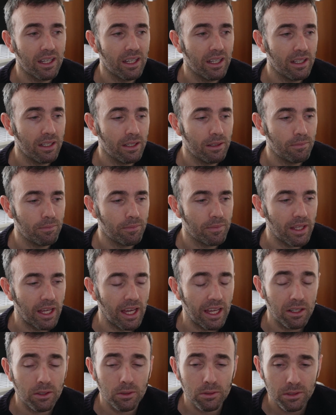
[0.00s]

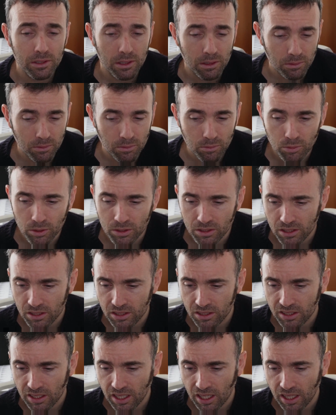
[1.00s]
And also wanted
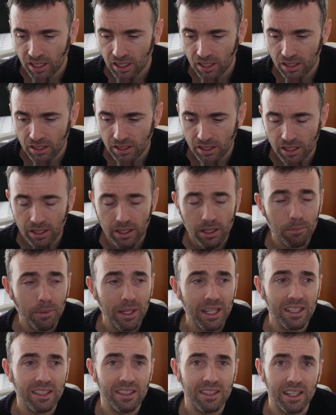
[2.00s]
to say, like, I'm going to
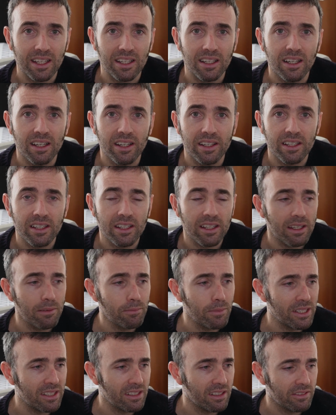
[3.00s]
make a deadline. I'm going to give
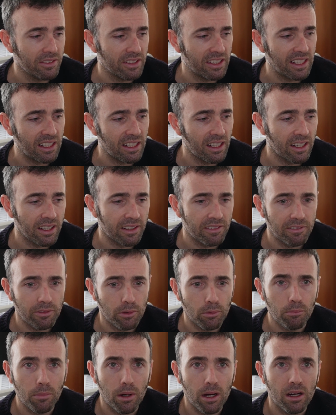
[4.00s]
myself a deadline
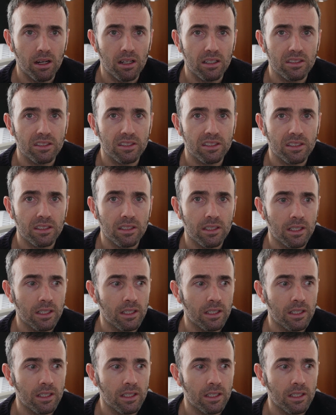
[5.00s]
for March.